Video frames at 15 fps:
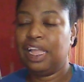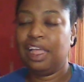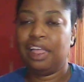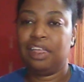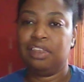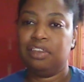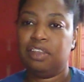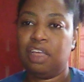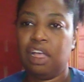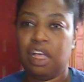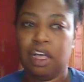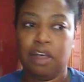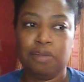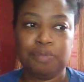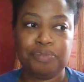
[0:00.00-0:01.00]

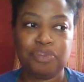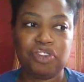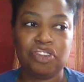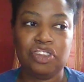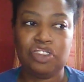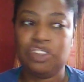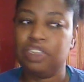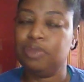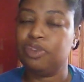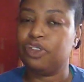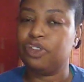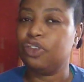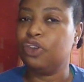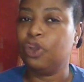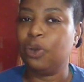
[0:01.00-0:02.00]
and she seems
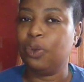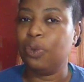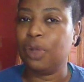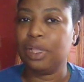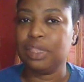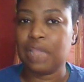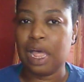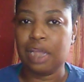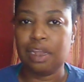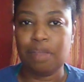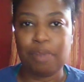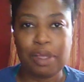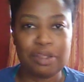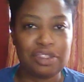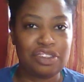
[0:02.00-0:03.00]
to know a lot
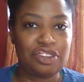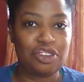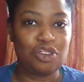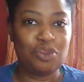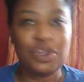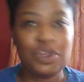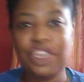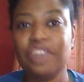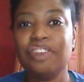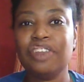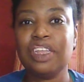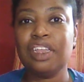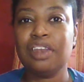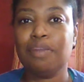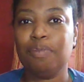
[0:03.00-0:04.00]
about the
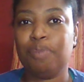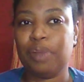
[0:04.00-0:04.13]
situation